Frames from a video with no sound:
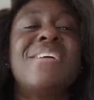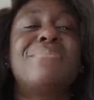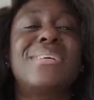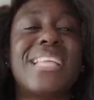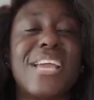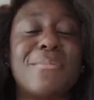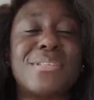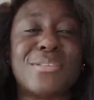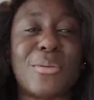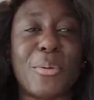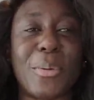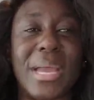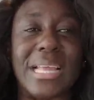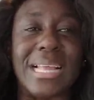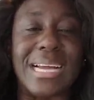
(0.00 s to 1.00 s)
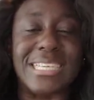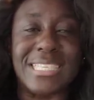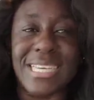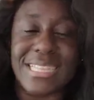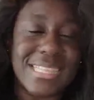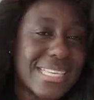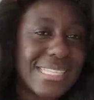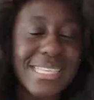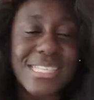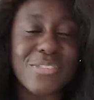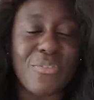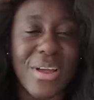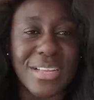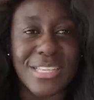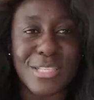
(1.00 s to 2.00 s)
My name is Glory Elijah. This is
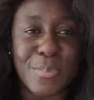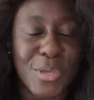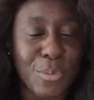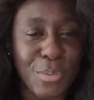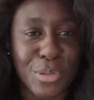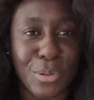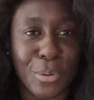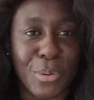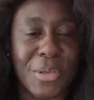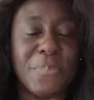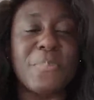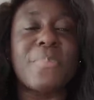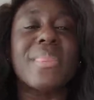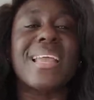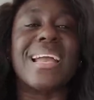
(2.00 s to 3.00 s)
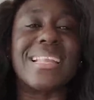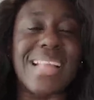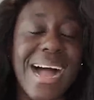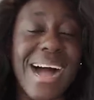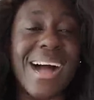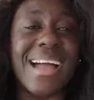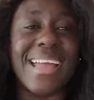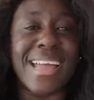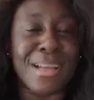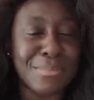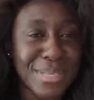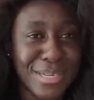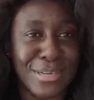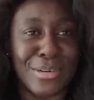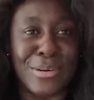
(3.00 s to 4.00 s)
Frankly Speaking with Glory, and I am
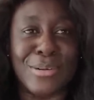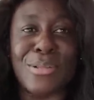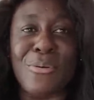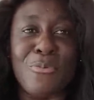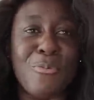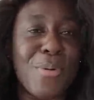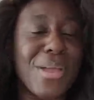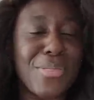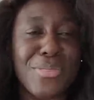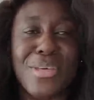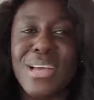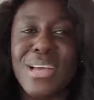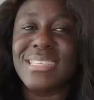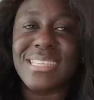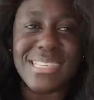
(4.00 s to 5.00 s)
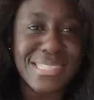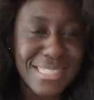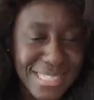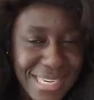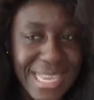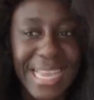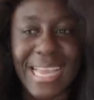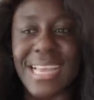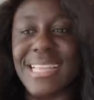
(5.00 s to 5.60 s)
the girl with the tea.